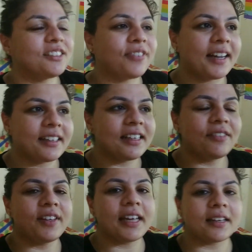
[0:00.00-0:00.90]
the, finally
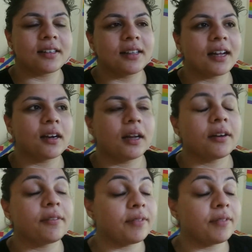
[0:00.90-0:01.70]
we ended that and